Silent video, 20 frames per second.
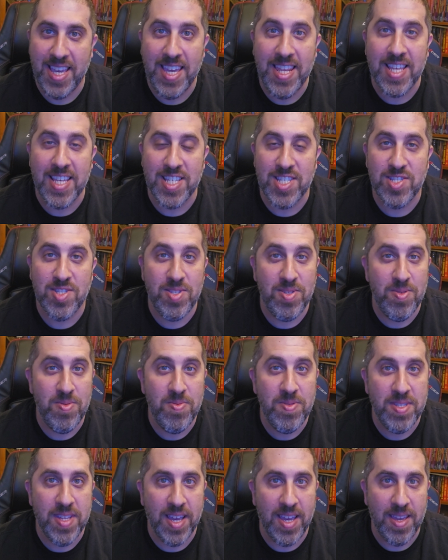It is
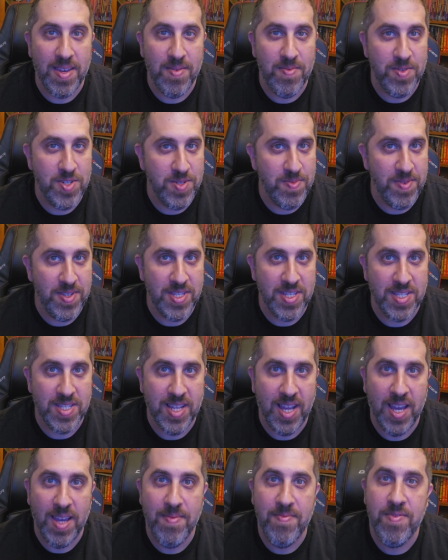Tuesday, which means it's
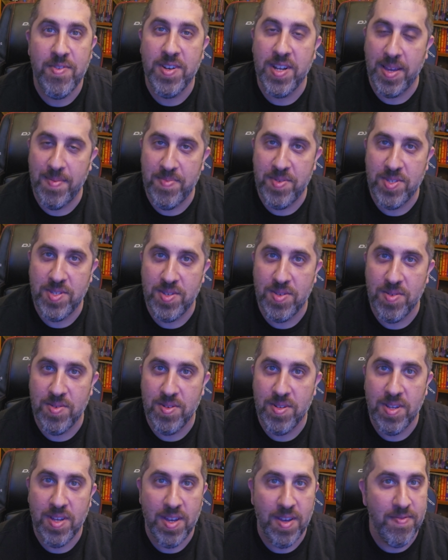time for an episode